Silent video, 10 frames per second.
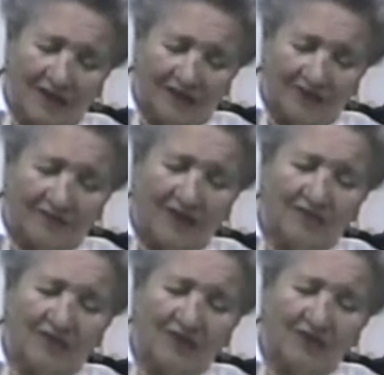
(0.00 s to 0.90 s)
Uh, yes,
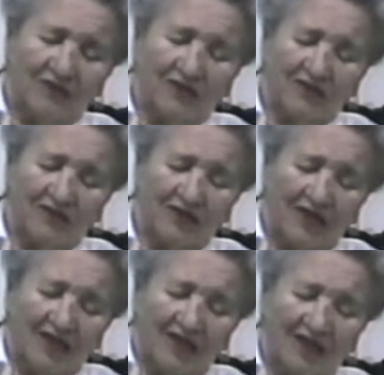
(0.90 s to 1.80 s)
my mother
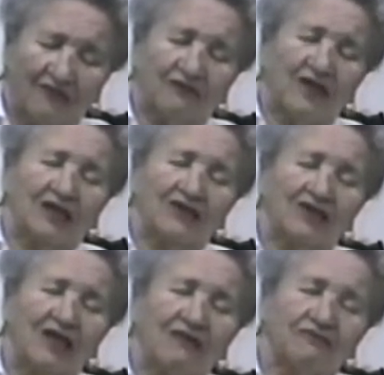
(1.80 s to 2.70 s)
was a
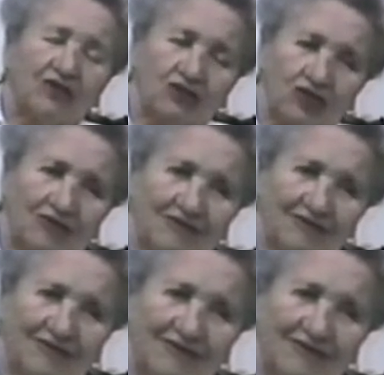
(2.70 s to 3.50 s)
French, half Russian.